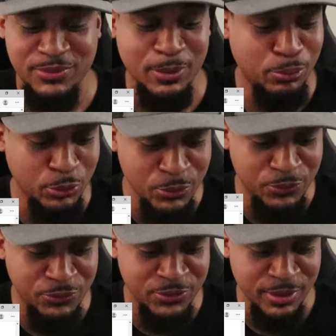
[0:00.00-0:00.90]
The
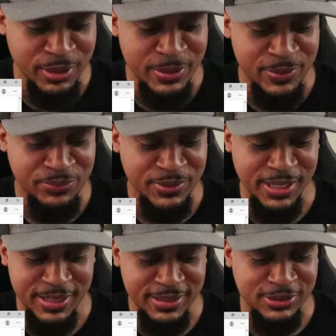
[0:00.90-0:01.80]
proof
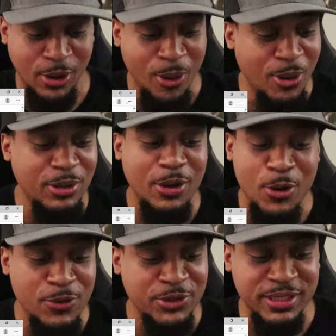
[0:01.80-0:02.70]
is all
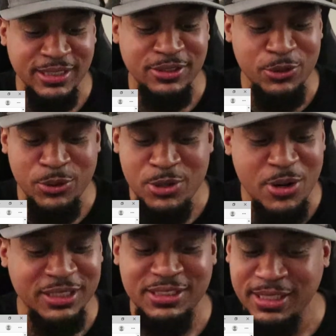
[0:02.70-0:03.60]
over these New
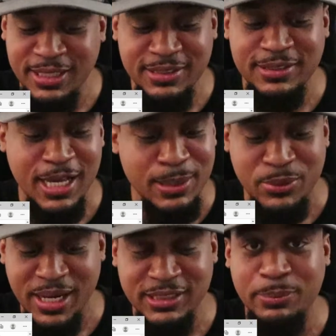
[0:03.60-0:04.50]
York City
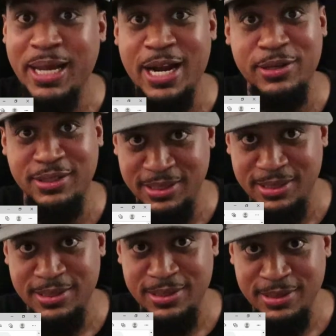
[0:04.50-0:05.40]
subways, apparently.